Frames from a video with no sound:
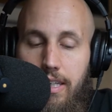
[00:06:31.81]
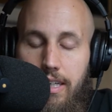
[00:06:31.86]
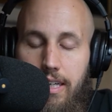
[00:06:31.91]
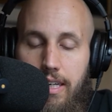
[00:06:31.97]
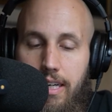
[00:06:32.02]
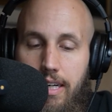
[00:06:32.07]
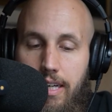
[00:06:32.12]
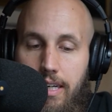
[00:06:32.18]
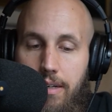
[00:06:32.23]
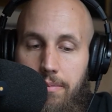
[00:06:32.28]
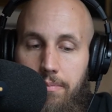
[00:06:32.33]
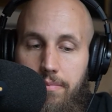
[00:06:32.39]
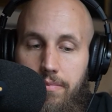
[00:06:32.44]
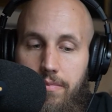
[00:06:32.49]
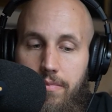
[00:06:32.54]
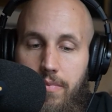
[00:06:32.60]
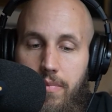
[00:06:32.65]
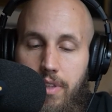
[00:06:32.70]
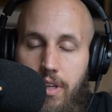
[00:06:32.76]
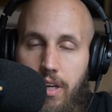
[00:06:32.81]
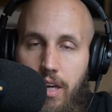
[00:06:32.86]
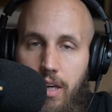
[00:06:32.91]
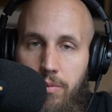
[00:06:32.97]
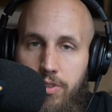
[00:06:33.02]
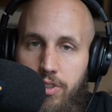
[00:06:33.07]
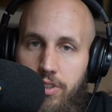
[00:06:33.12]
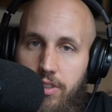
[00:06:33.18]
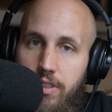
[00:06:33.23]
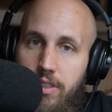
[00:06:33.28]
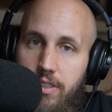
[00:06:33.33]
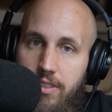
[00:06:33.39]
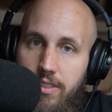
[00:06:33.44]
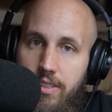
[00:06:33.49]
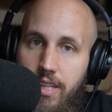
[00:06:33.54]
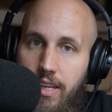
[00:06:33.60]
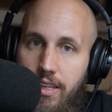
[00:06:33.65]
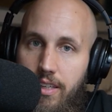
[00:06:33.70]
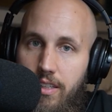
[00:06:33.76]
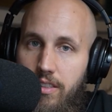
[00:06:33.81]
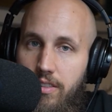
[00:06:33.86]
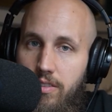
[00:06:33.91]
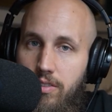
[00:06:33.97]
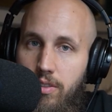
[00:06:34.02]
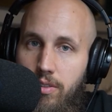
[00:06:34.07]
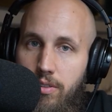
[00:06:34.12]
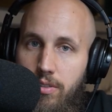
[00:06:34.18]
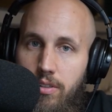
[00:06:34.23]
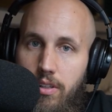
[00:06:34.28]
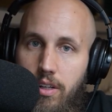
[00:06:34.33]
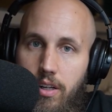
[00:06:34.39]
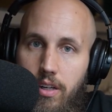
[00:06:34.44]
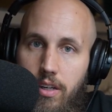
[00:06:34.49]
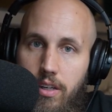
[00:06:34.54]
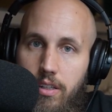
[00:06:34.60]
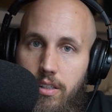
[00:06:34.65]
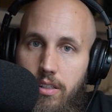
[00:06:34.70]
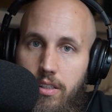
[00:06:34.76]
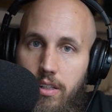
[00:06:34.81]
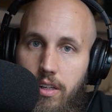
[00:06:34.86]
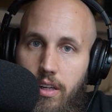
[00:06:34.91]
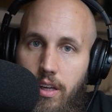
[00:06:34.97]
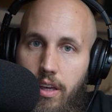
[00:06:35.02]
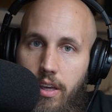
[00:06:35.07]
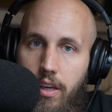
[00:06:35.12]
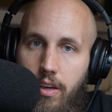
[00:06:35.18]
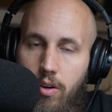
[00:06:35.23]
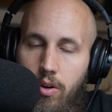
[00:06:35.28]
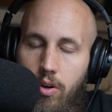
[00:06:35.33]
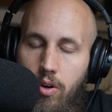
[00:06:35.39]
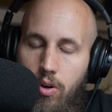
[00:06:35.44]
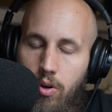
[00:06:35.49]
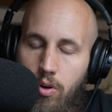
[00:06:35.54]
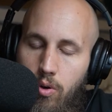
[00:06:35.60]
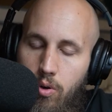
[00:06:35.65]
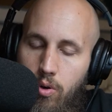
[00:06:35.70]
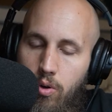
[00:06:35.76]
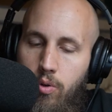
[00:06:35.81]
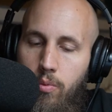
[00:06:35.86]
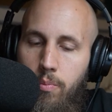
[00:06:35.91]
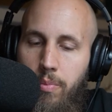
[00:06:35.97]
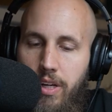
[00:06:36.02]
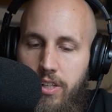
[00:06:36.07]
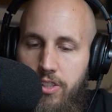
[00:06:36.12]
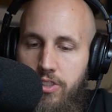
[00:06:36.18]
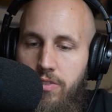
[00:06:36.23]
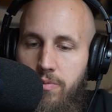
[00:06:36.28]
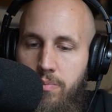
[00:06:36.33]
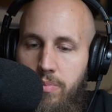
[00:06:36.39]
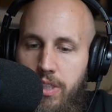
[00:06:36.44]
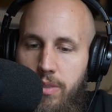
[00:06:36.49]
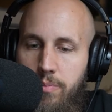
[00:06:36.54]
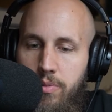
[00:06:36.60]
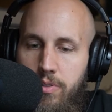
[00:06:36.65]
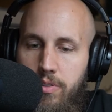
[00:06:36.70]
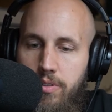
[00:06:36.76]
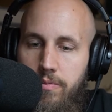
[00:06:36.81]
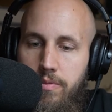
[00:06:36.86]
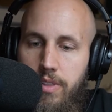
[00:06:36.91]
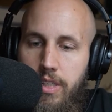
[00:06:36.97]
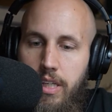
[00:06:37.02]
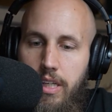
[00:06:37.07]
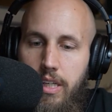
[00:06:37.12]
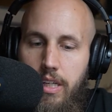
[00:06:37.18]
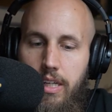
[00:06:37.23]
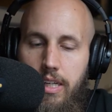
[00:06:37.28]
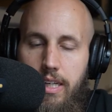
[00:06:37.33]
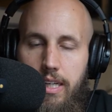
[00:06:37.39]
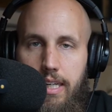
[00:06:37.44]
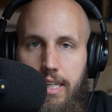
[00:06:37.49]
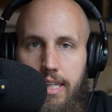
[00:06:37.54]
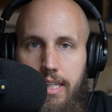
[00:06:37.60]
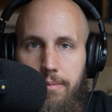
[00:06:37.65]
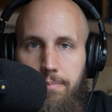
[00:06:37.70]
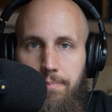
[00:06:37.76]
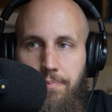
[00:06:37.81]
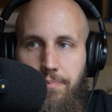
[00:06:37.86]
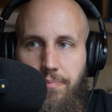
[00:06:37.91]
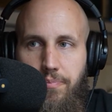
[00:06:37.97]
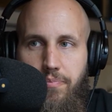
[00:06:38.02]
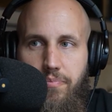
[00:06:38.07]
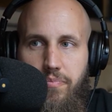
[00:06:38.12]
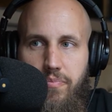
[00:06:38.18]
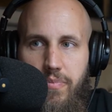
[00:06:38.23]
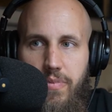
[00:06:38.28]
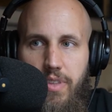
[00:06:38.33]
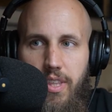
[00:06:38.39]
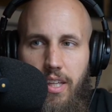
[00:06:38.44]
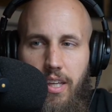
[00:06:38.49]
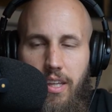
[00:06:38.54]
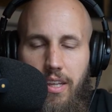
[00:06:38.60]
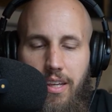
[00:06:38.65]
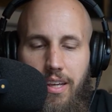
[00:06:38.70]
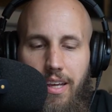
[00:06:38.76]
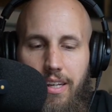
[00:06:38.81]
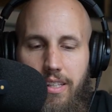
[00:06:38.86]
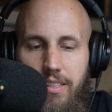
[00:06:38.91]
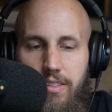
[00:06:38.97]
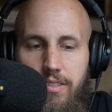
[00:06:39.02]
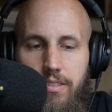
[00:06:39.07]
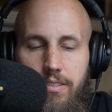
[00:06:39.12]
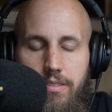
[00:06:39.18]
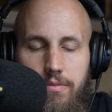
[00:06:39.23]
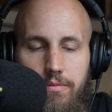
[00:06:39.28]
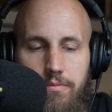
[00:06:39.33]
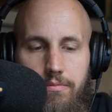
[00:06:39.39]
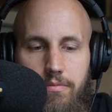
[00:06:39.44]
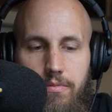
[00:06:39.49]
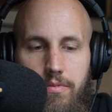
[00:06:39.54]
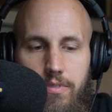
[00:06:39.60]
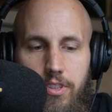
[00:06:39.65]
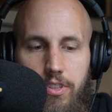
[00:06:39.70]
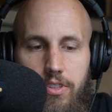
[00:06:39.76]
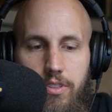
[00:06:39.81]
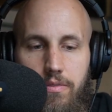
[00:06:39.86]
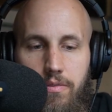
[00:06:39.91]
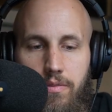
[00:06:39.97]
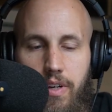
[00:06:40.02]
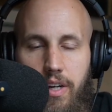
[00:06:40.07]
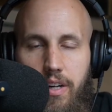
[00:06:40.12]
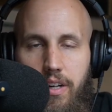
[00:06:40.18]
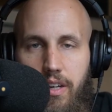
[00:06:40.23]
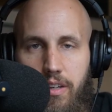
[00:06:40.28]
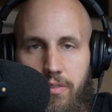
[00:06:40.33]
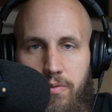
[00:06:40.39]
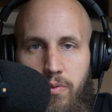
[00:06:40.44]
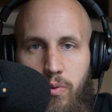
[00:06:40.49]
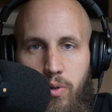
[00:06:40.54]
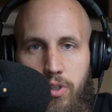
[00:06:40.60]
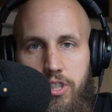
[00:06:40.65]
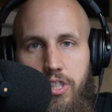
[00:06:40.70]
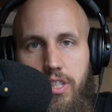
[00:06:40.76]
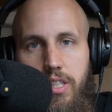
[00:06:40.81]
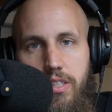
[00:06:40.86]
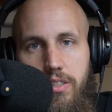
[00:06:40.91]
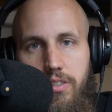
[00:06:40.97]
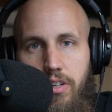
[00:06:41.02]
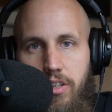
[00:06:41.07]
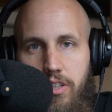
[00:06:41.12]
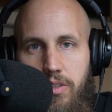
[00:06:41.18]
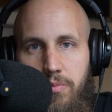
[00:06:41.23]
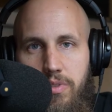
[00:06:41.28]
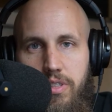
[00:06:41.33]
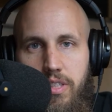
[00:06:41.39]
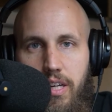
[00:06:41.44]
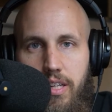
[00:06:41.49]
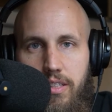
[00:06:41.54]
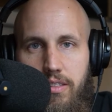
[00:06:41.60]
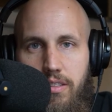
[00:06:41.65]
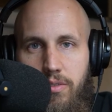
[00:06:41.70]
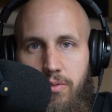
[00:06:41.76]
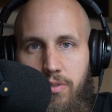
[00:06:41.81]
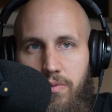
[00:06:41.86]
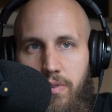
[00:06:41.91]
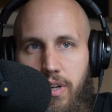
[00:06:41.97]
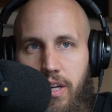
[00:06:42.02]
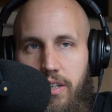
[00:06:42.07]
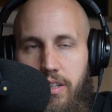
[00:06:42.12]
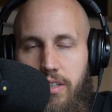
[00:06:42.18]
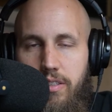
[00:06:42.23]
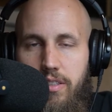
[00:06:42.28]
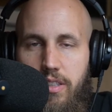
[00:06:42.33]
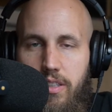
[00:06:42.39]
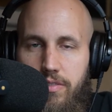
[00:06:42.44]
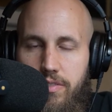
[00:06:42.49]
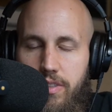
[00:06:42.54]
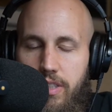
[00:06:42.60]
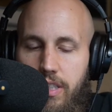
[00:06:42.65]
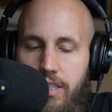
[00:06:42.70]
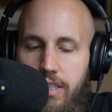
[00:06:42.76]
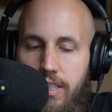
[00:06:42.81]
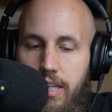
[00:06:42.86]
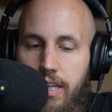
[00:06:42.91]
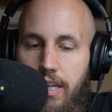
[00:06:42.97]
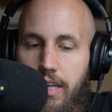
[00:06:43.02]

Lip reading: I'm sure it's taken its toll on a whole bunch of people. And it's just very unfortunate circumstance that we find ourselves in.